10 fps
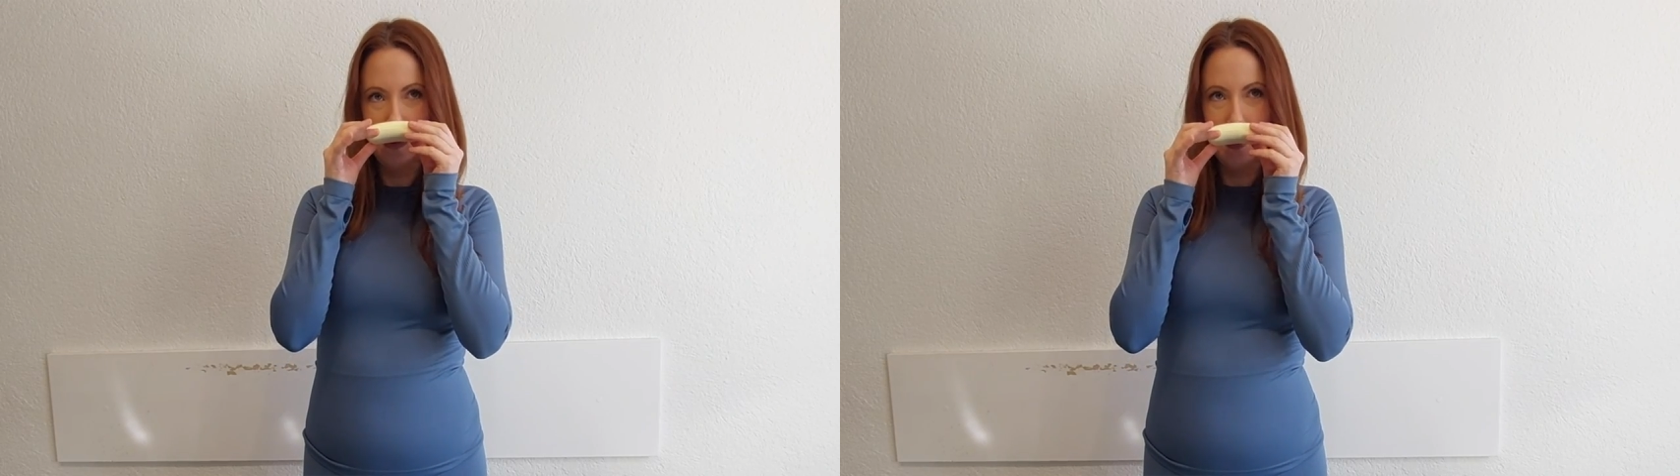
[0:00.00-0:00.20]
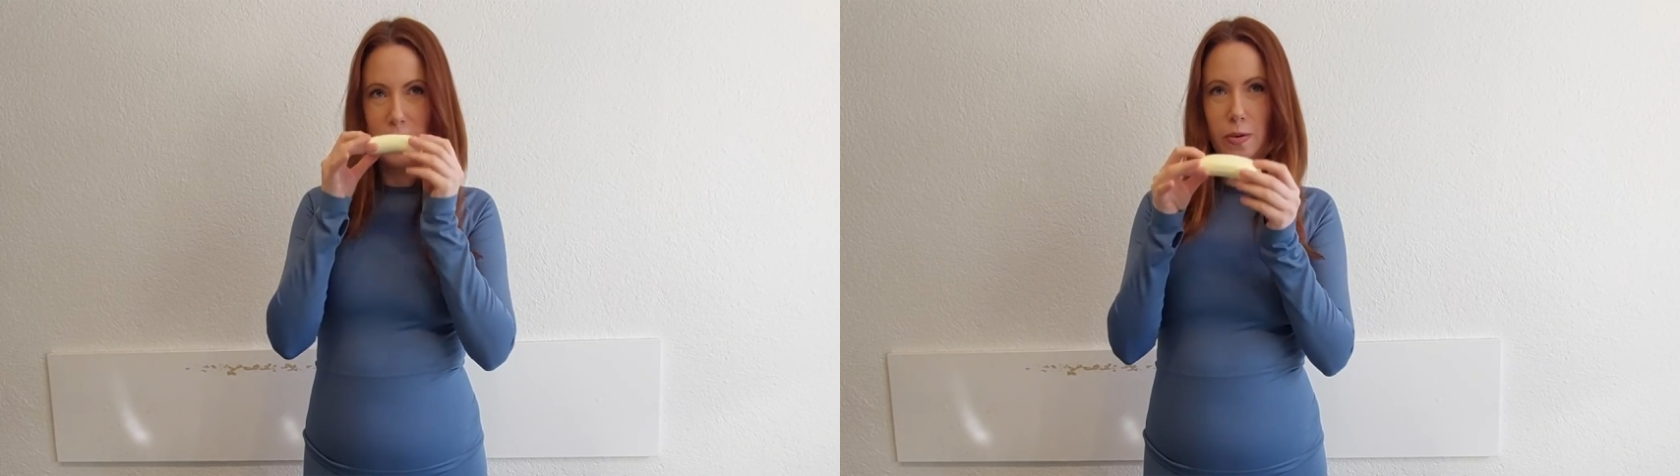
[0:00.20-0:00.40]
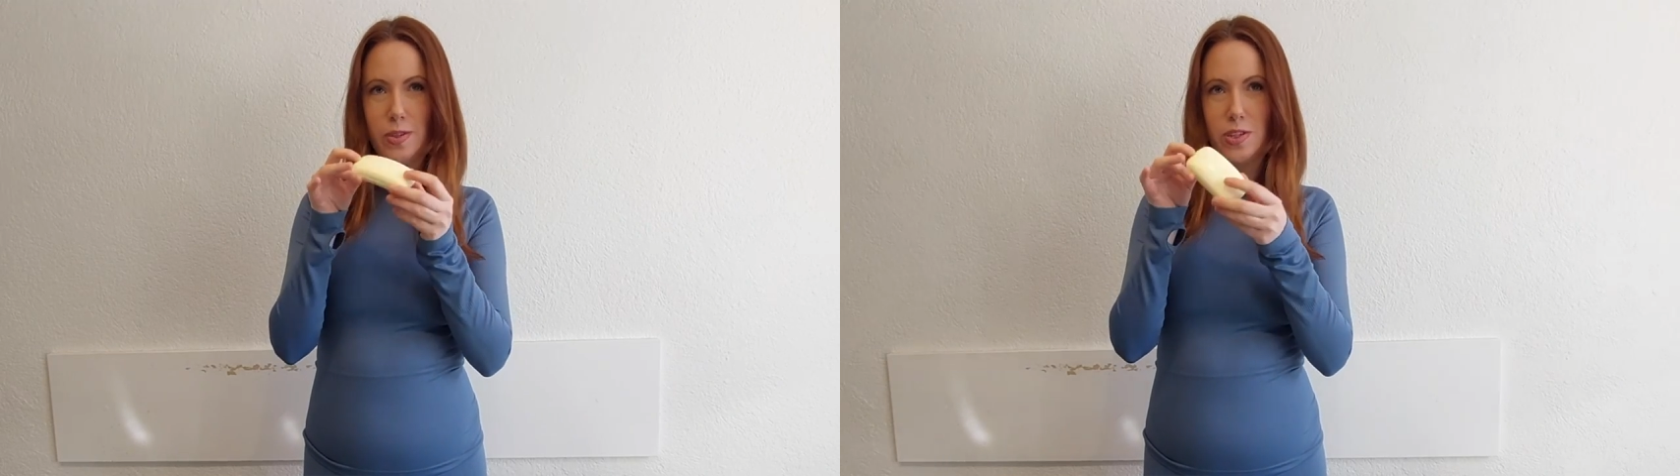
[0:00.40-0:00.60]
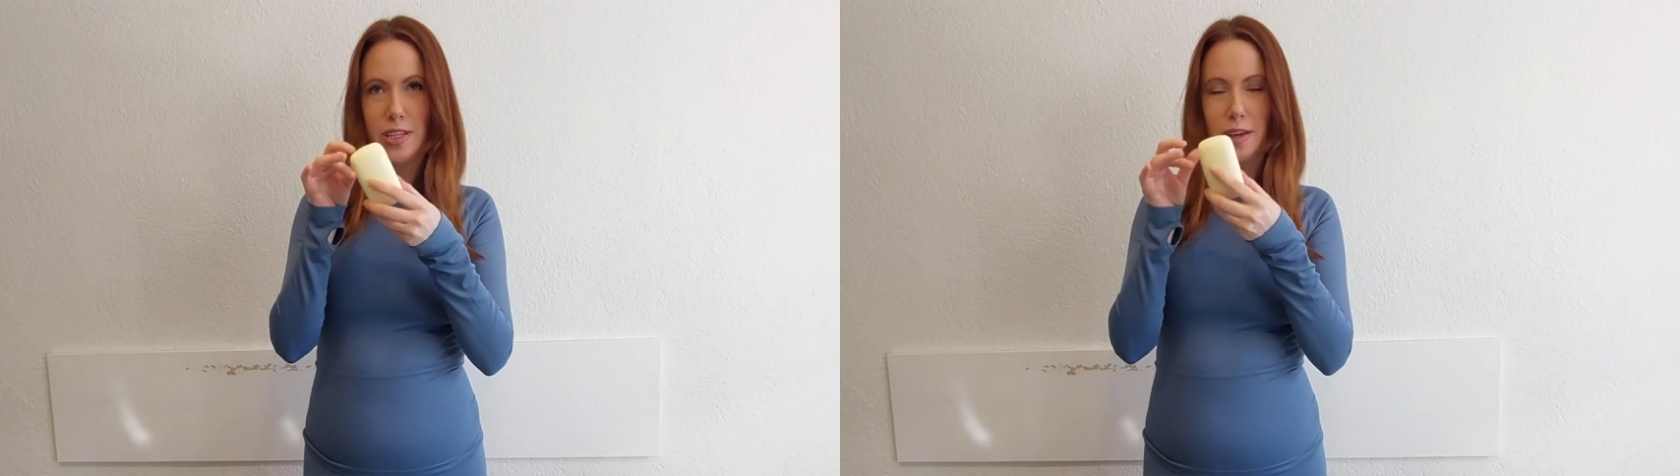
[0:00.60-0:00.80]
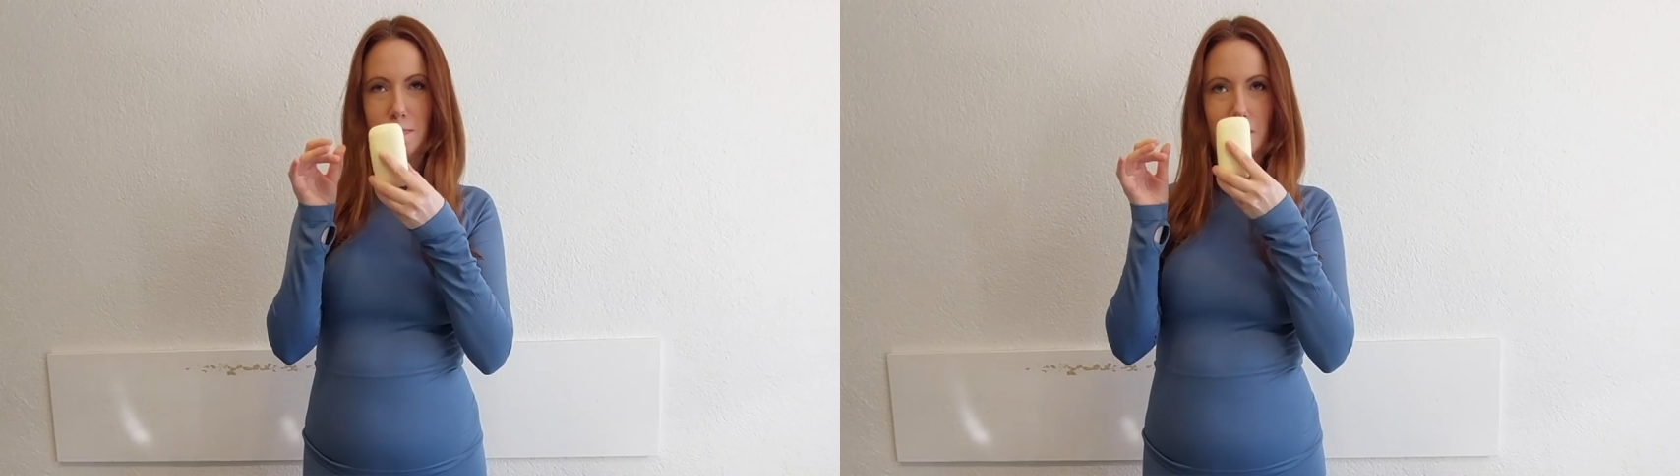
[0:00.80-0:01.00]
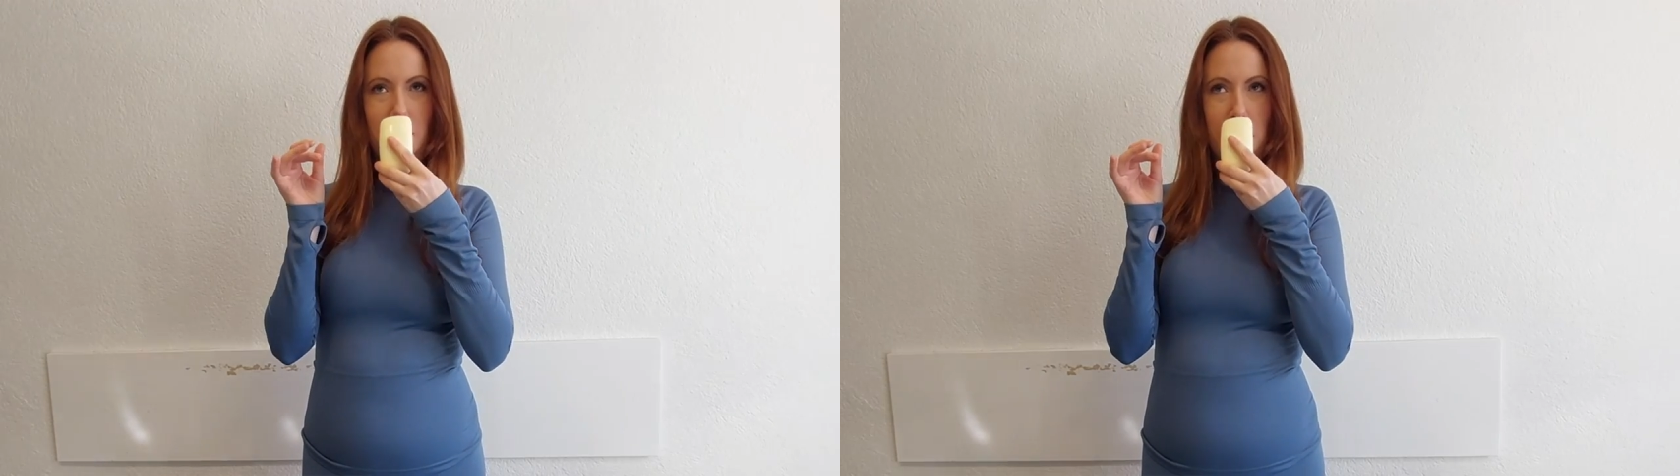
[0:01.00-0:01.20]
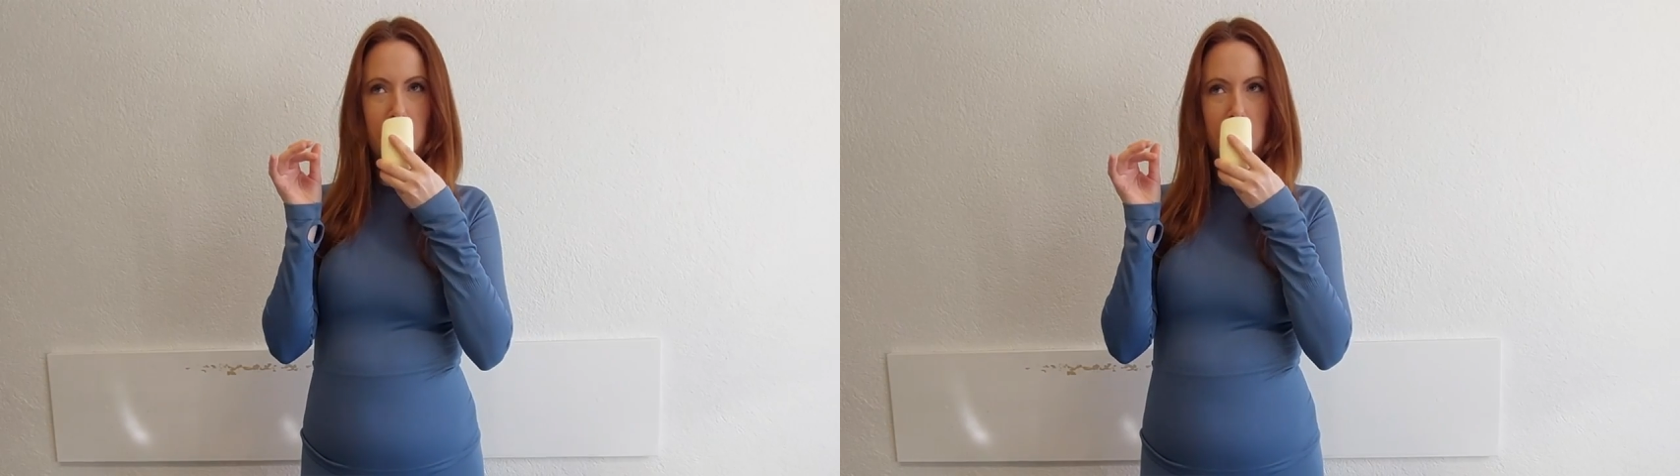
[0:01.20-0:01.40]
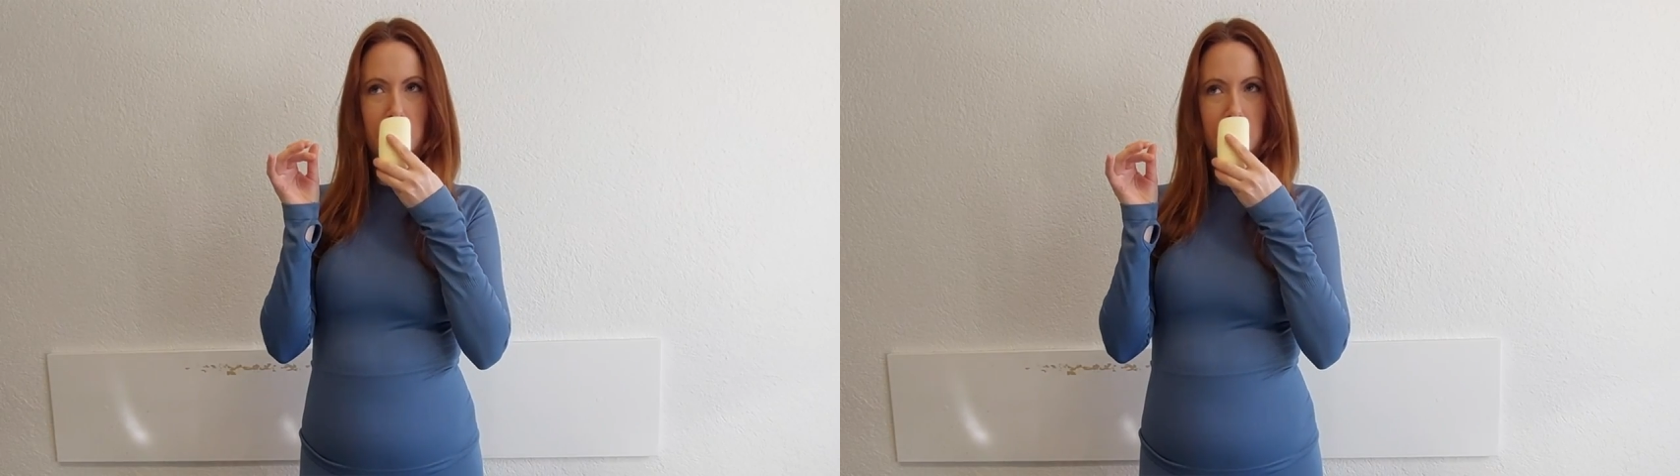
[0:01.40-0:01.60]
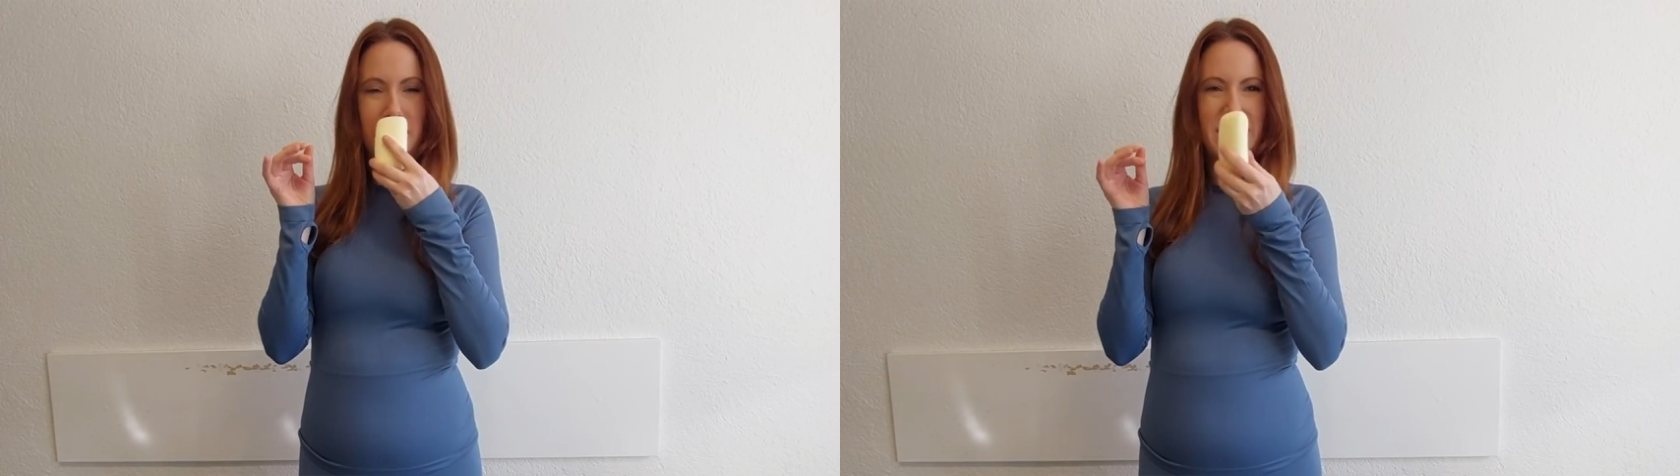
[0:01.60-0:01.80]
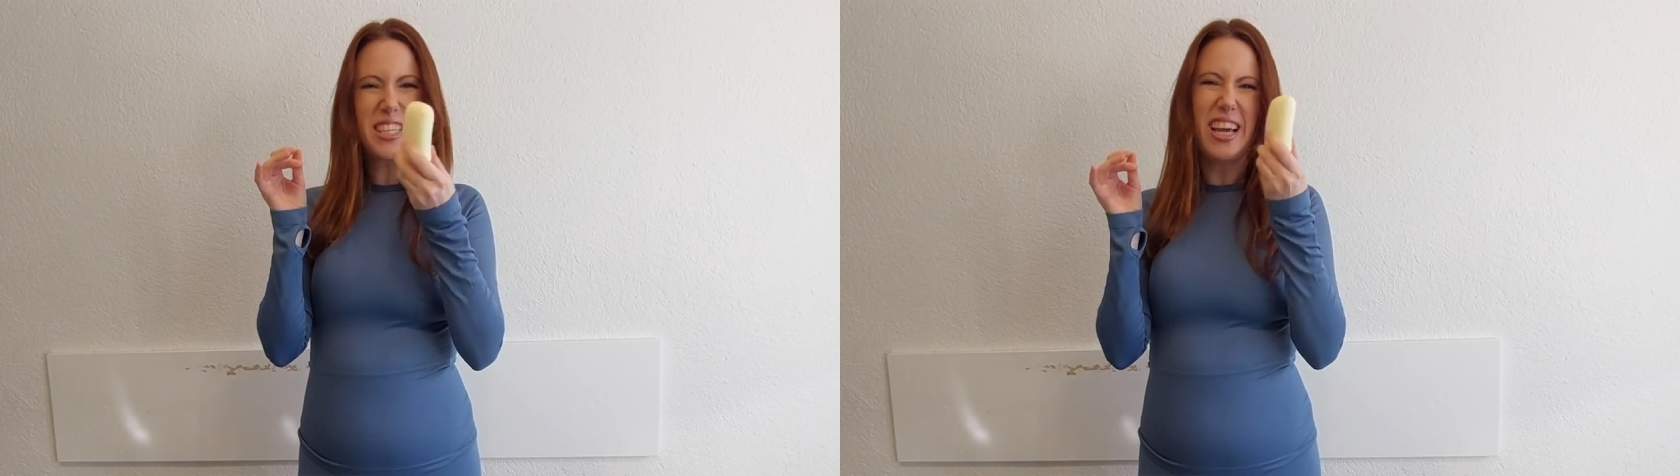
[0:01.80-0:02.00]
She always just had
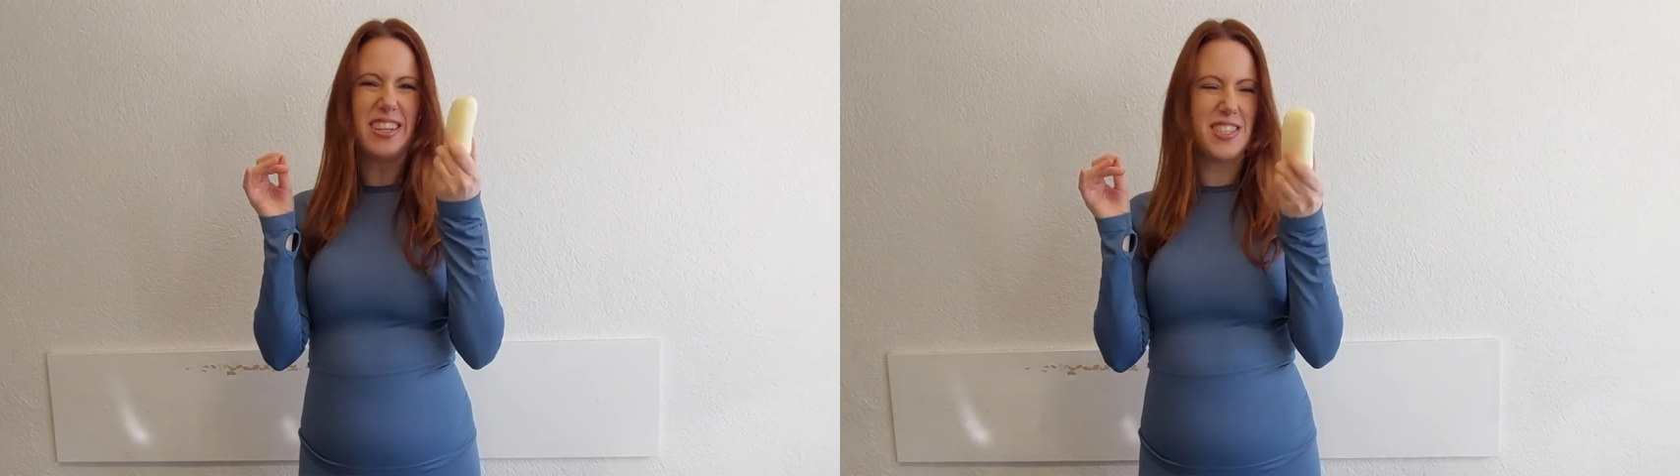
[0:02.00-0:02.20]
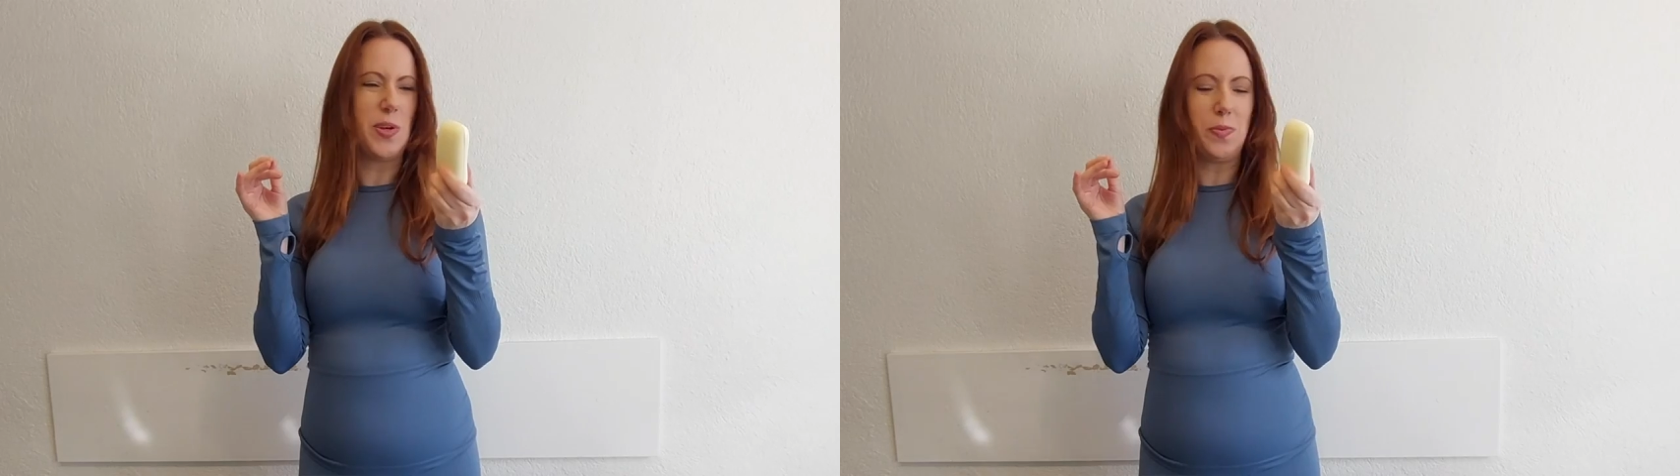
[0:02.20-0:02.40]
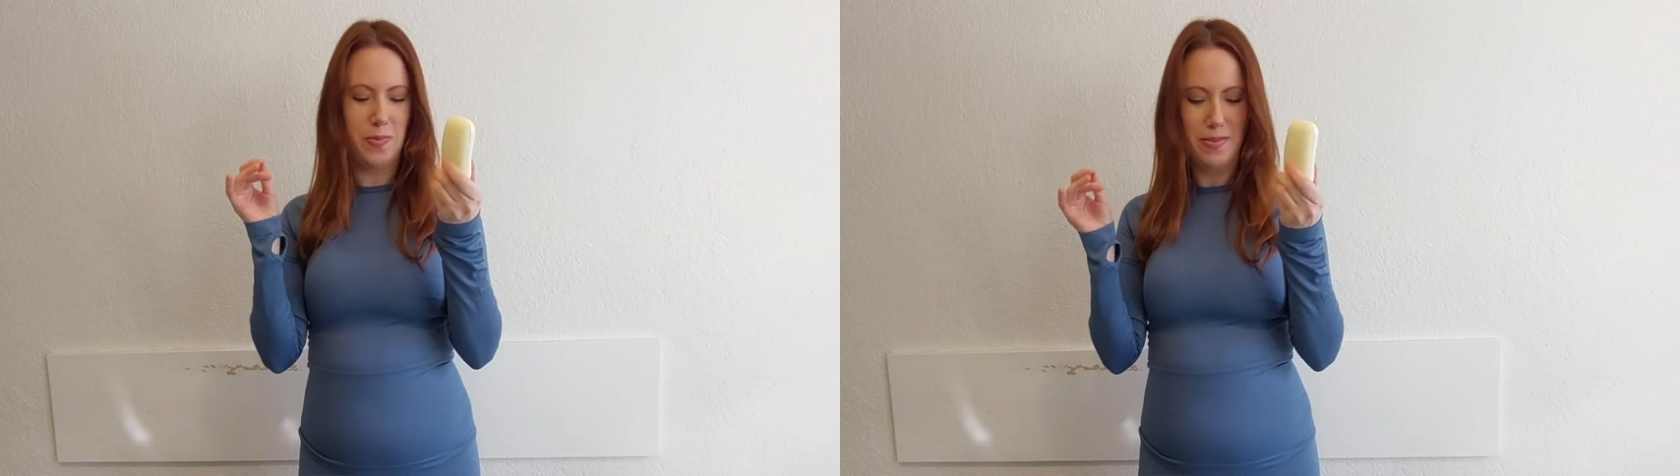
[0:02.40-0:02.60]
this kind of soap.